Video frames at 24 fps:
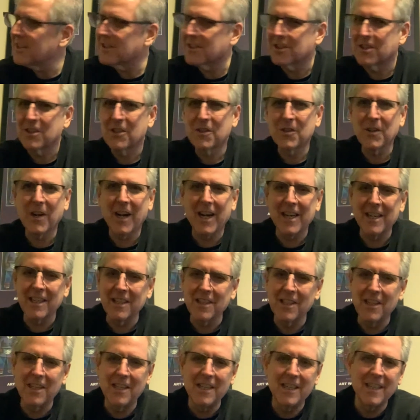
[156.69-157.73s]
just trot
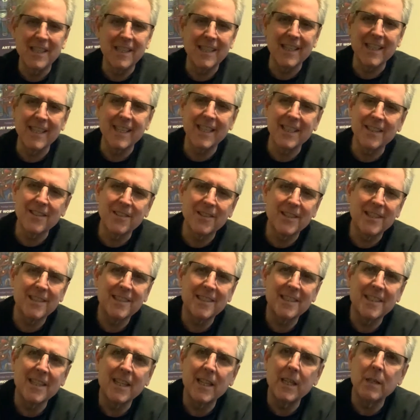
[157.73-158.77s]
along and then the rest
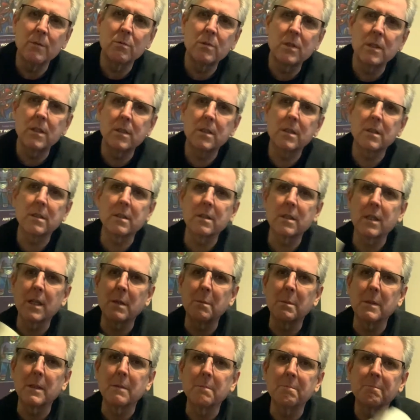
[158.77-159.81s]
of the time she's just
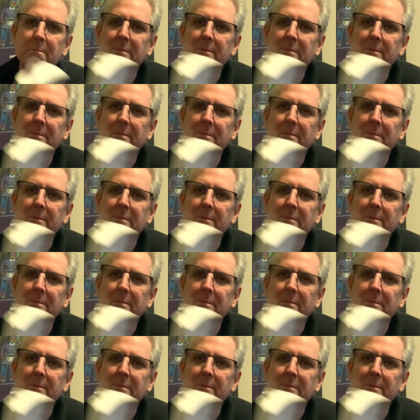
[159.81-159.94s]
sleeping.